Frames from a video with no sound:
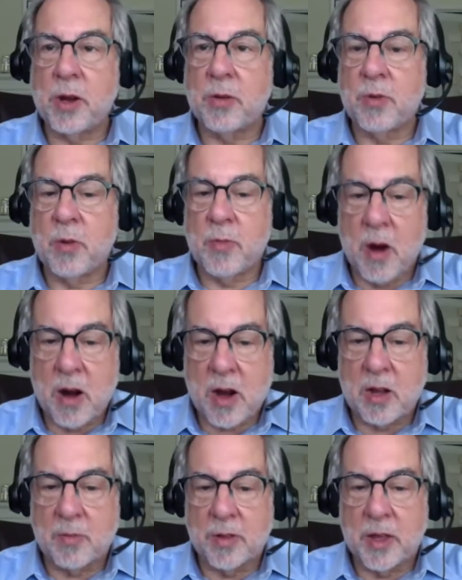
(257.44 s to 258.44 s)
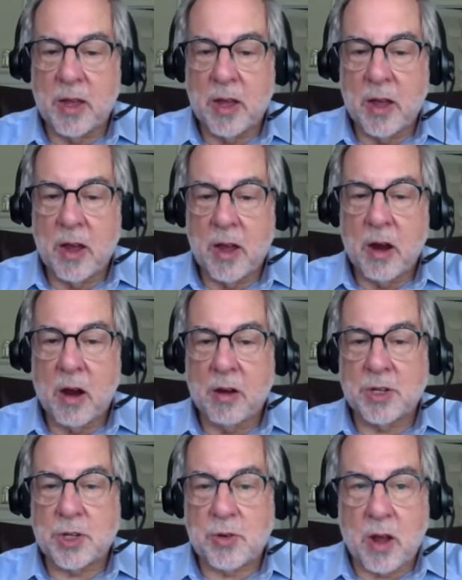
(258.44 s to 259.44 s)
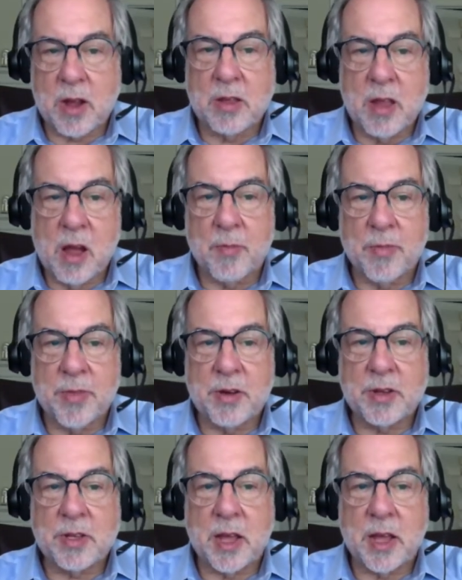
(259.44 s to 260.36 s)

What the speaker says: remarkably, are struck dumb. There's like